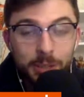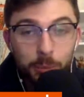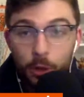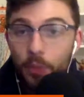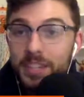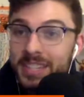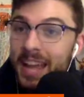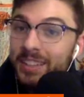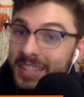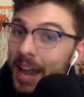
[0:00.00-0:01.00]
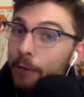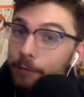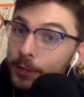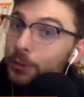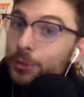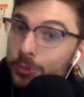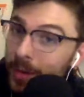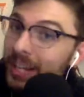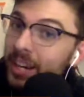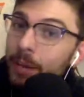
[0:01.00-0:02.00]
with all these talented outfielders
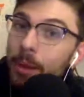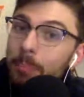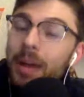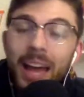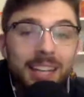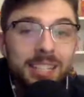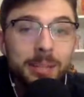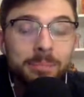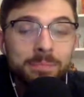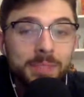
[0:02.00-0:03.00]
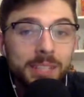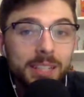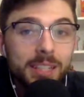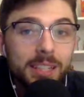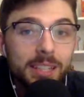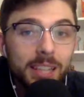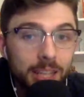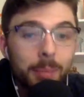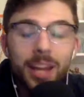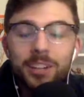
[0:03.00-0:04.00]
ready to come up behind him in
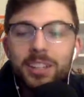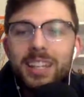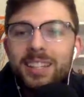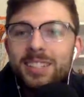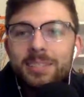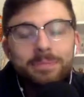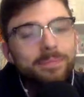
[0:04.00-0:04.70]
the minor leagues.